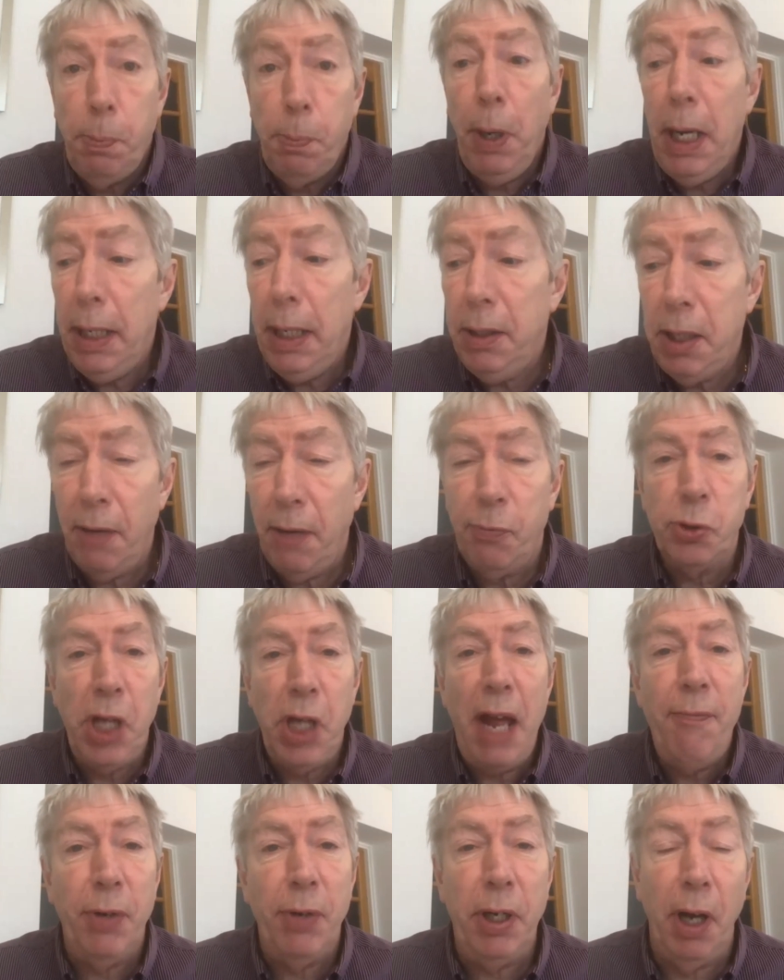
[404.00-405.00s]
playing devil's
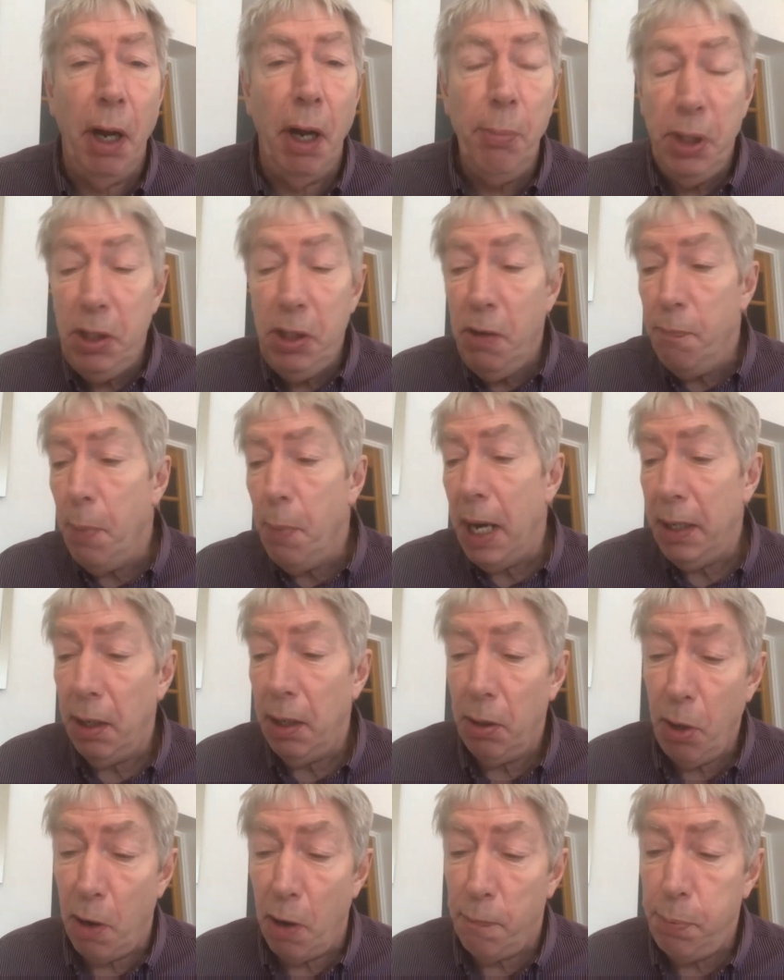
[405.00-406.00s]
advocate. I mean, you've made
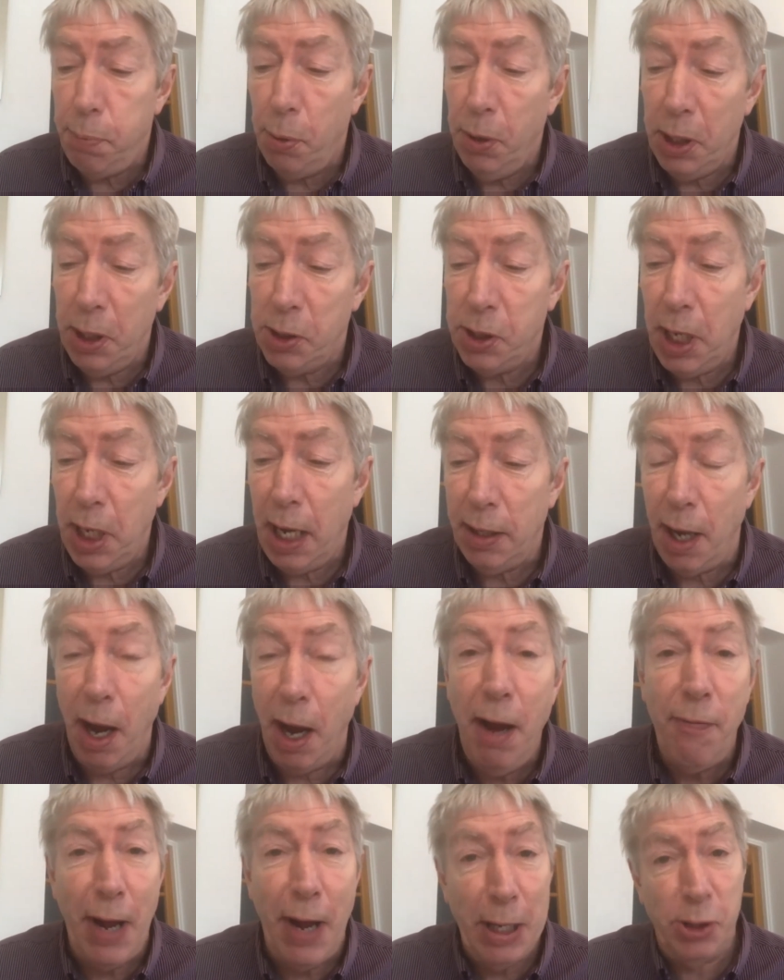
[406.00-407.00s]
a lot of points there that
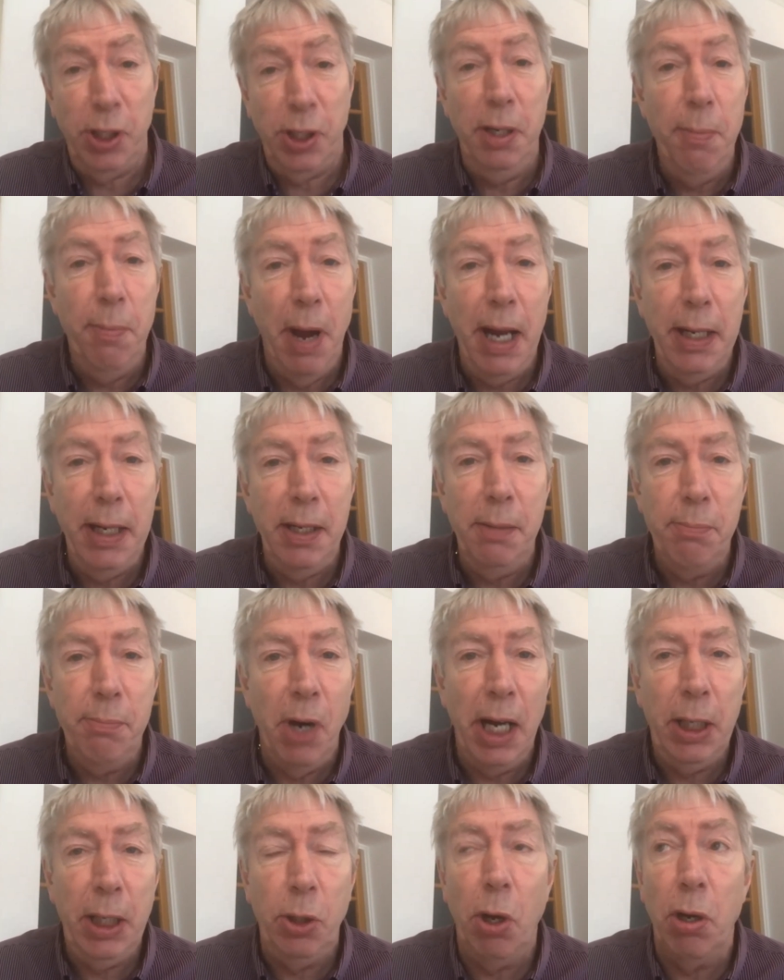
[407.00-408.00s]
I've actually made in
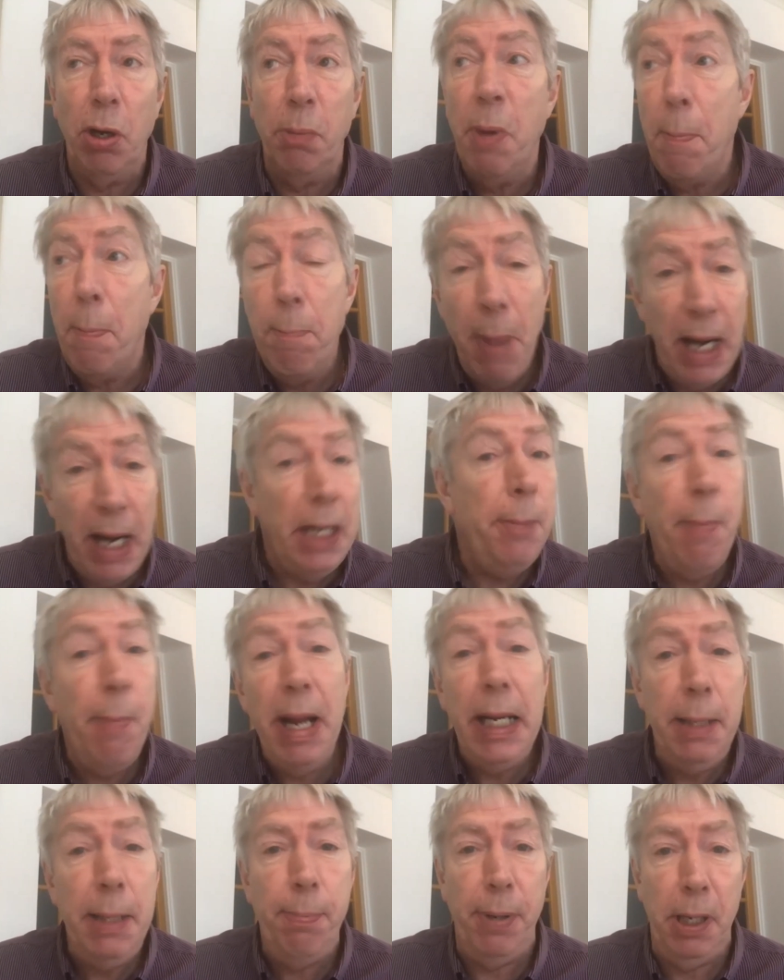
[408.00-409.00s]
my column, and many,
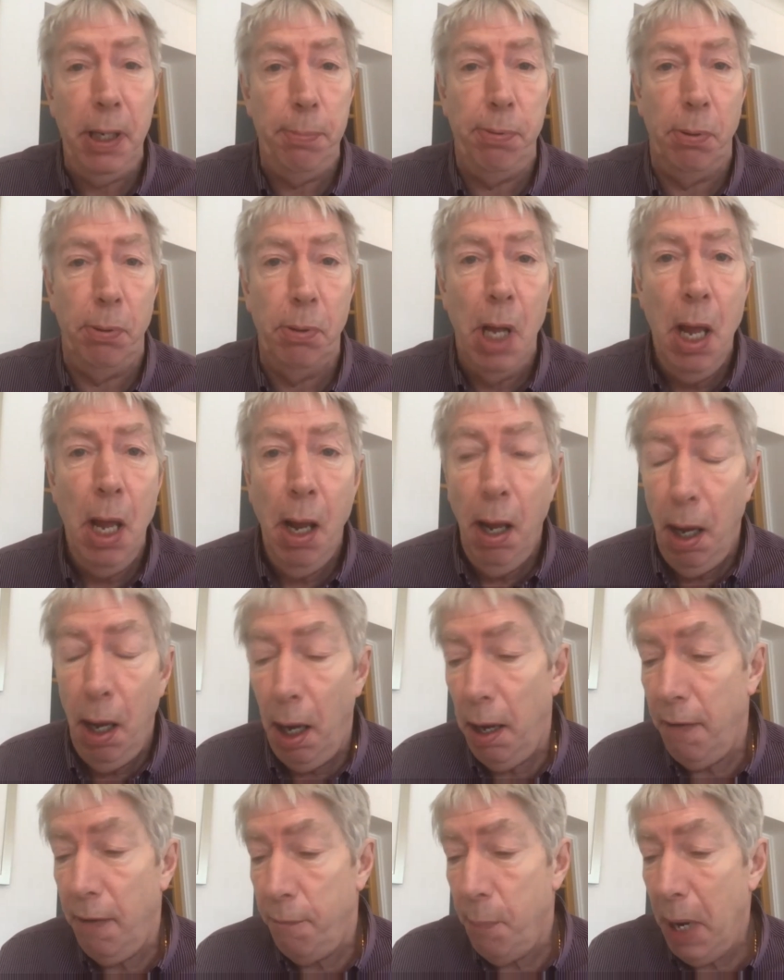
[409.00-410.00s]
many people
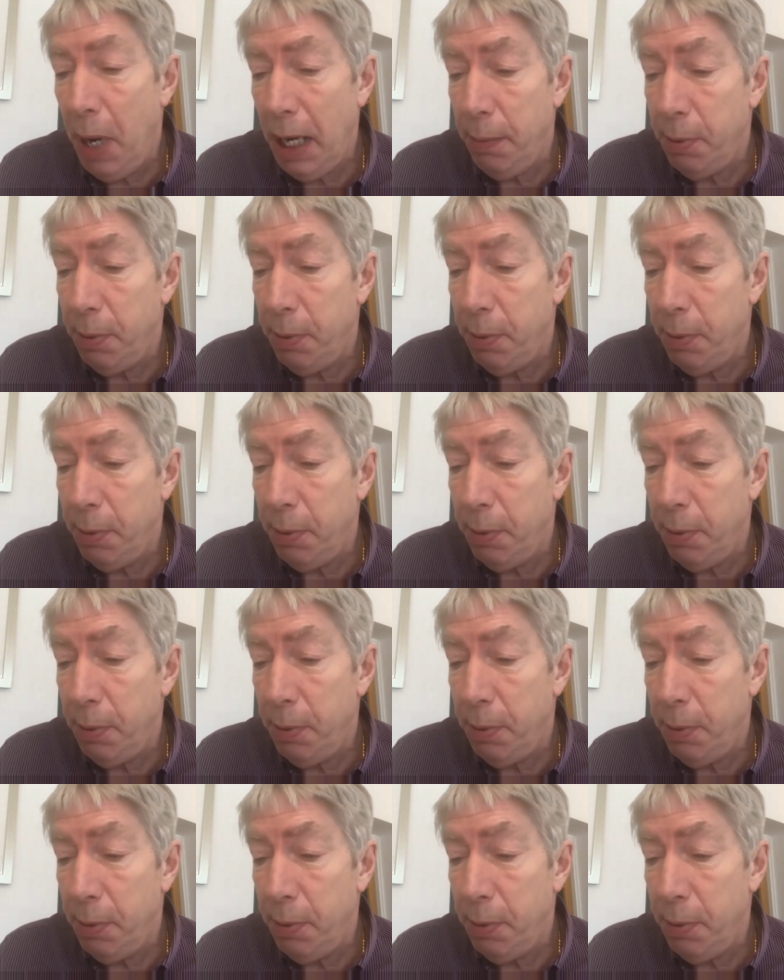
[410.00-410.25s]
have made.